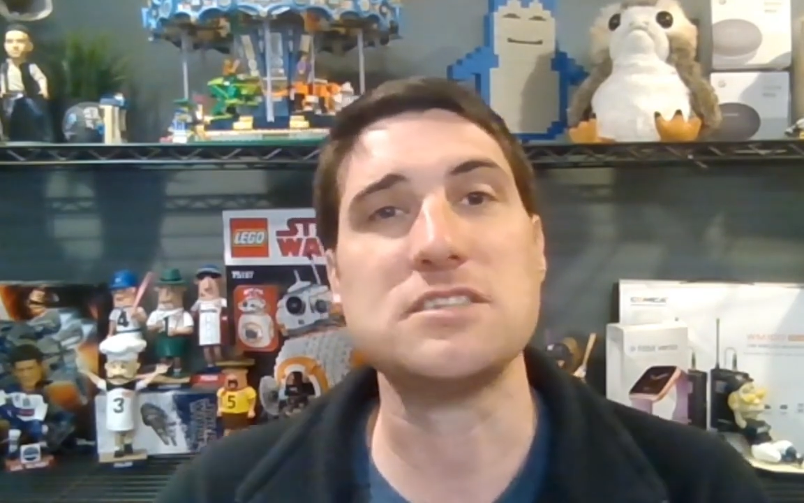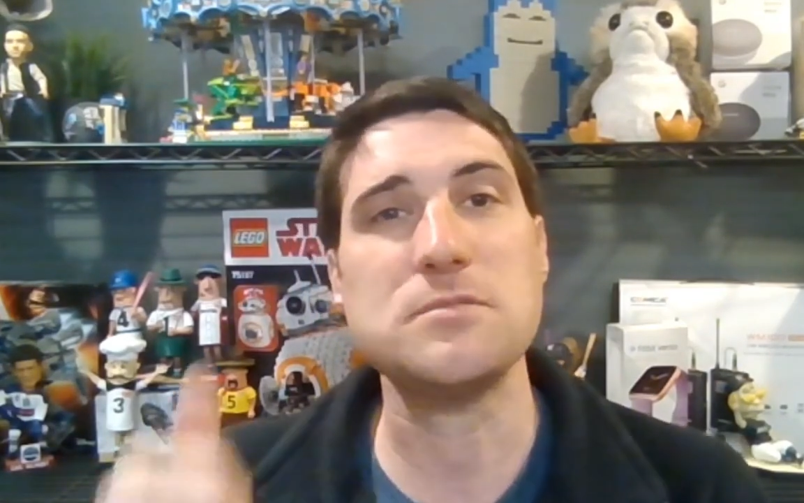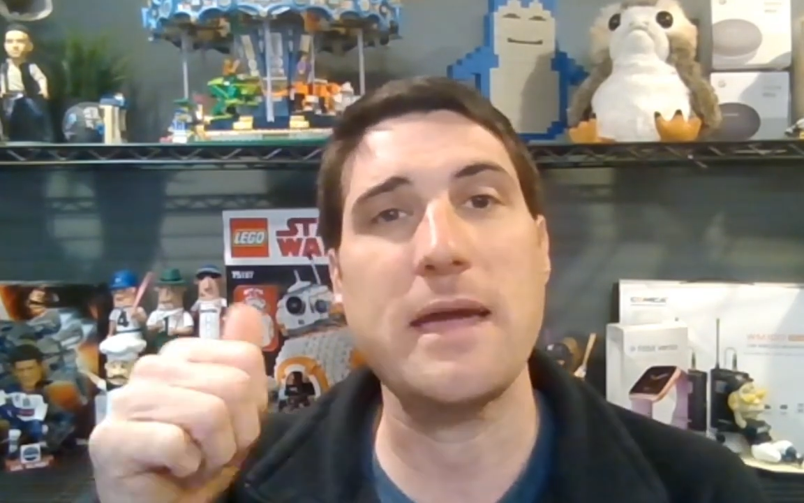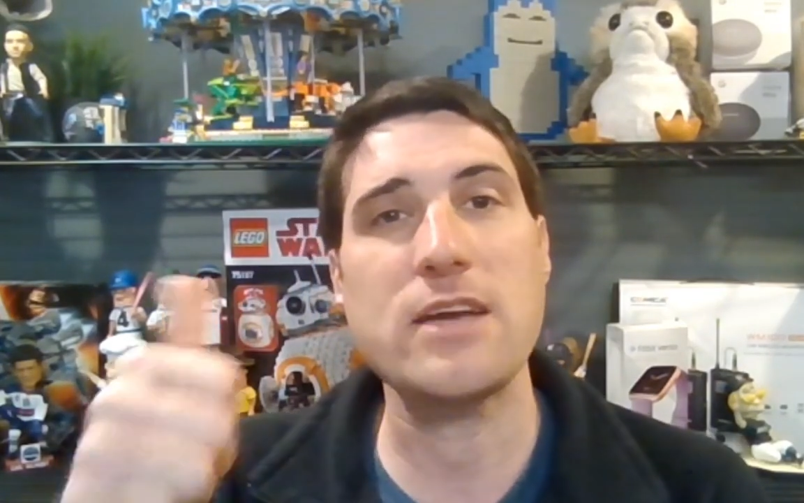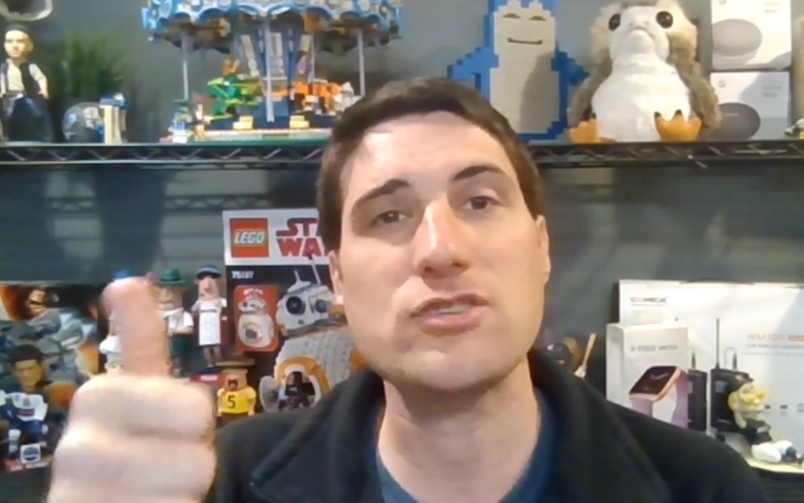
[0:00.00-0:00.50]

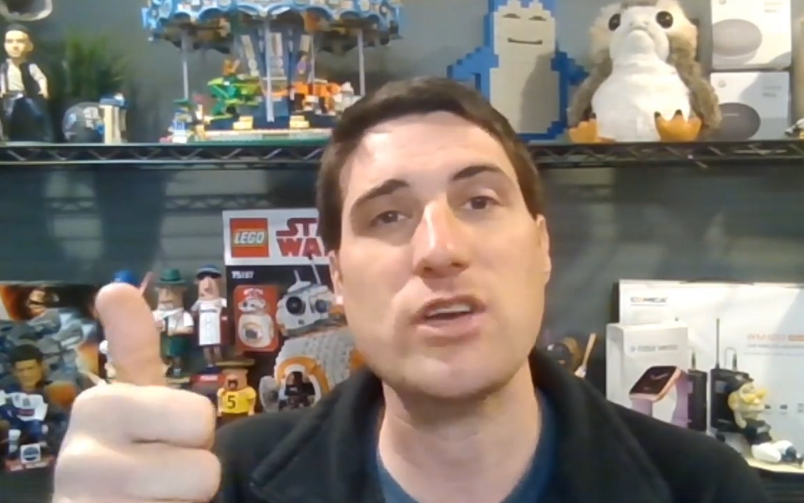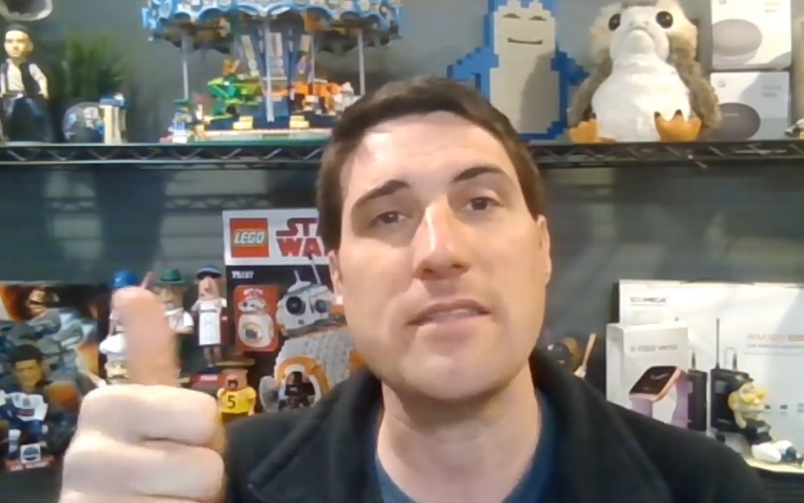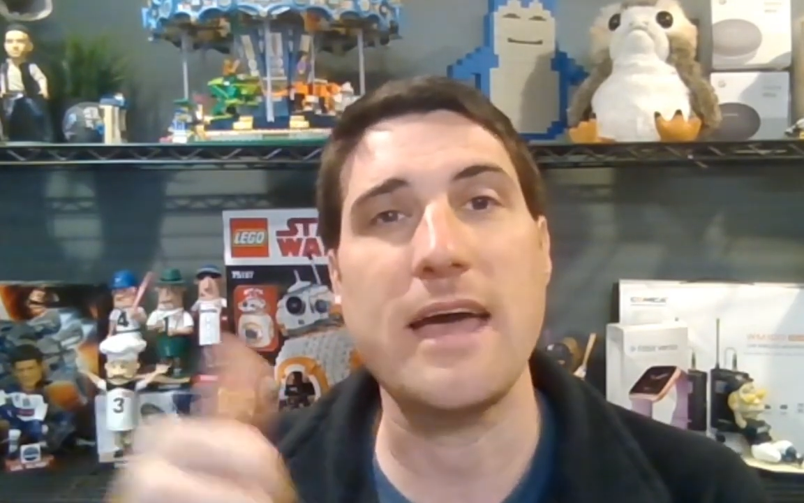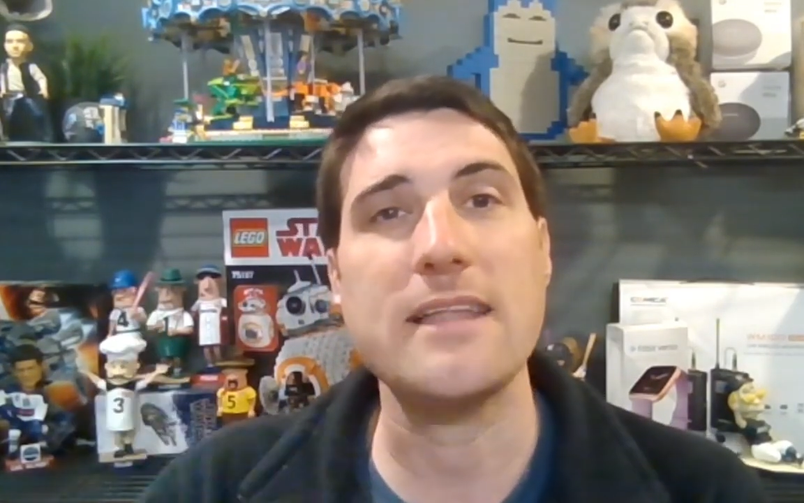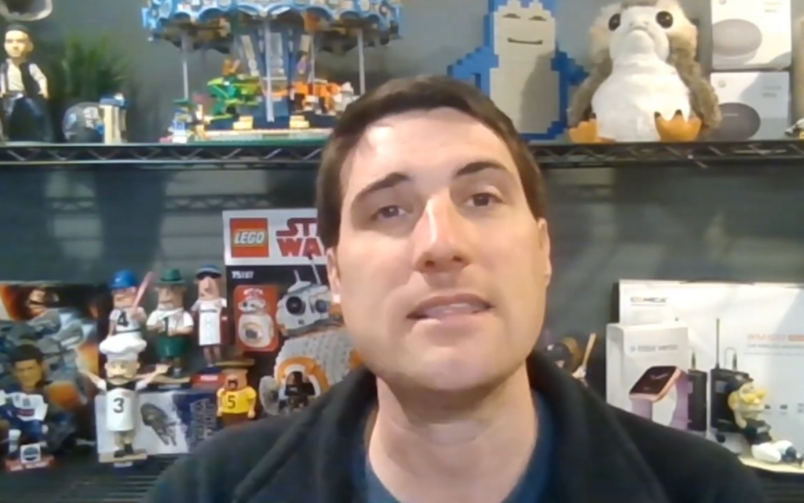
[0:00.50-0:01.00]
smash
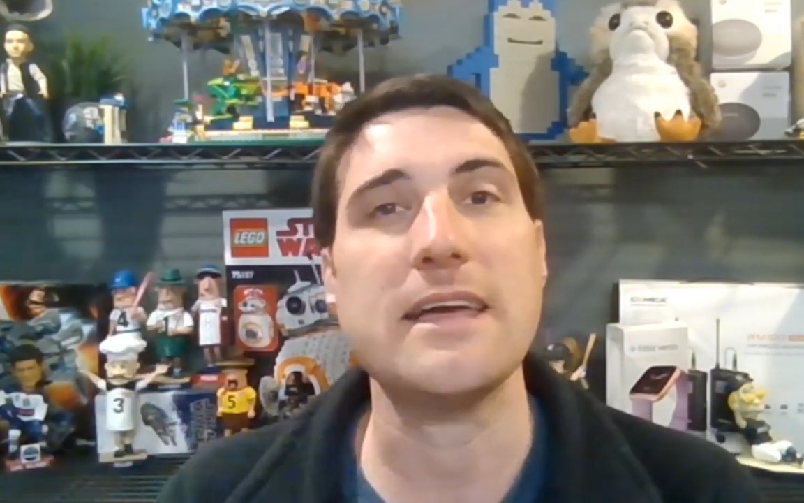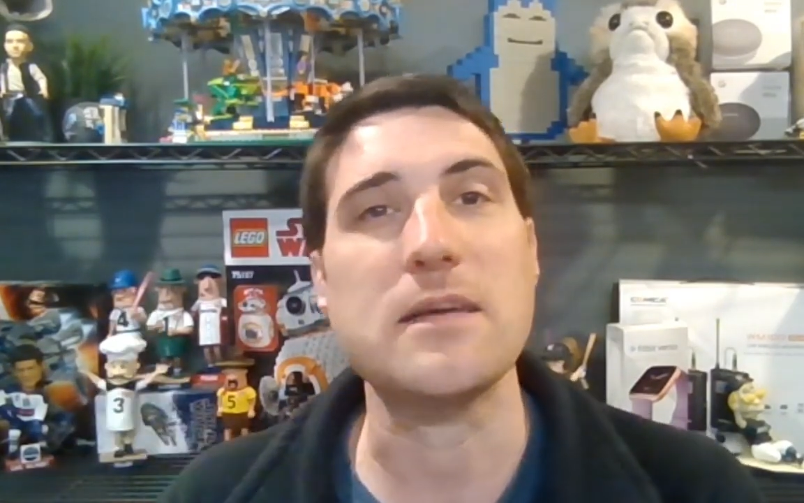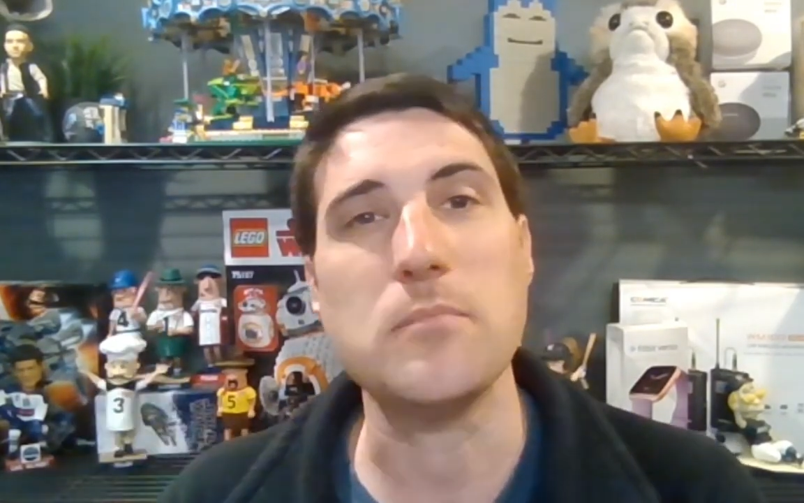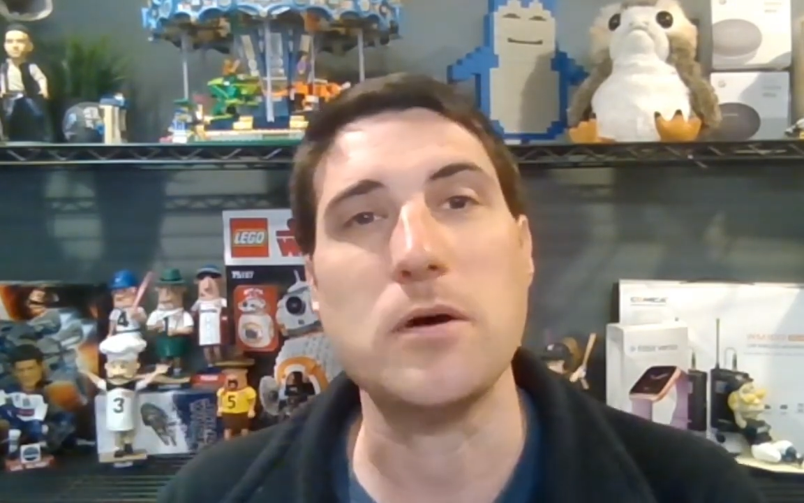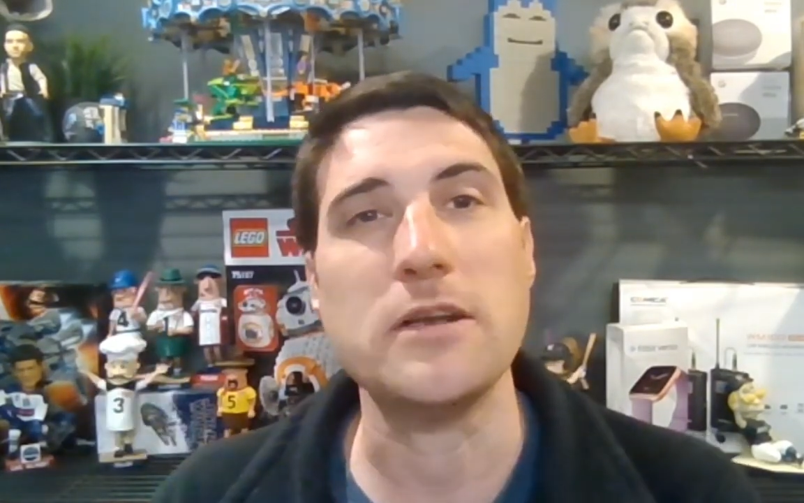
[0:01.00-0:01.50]
that
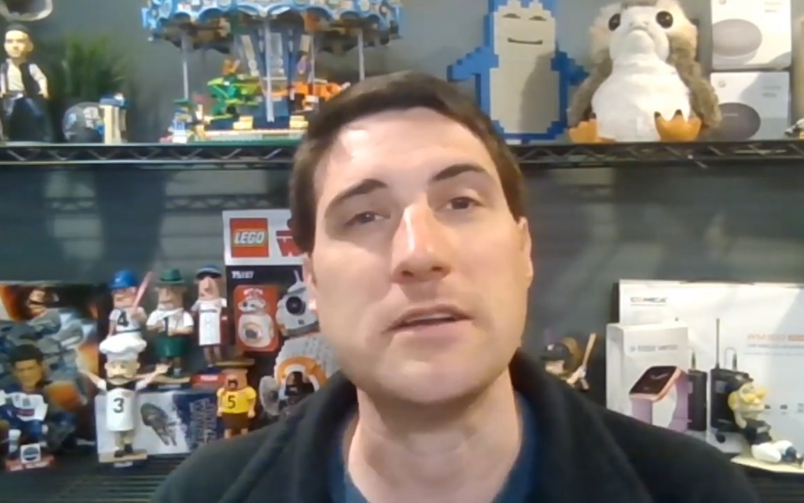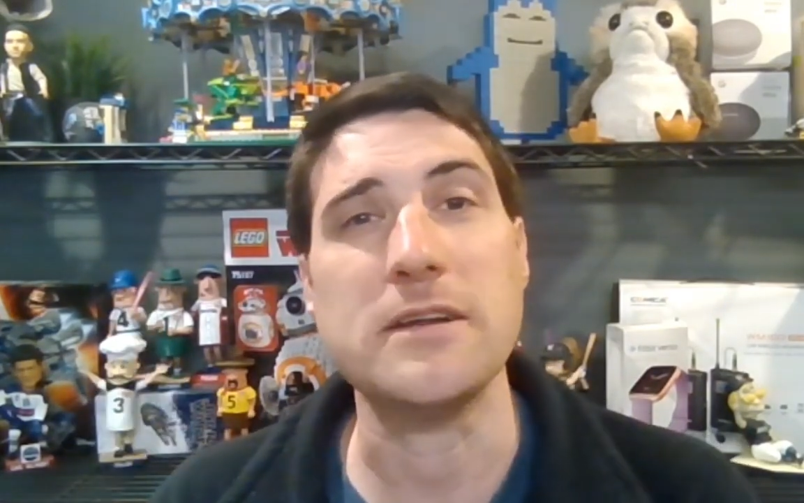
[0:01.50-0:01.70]
like button.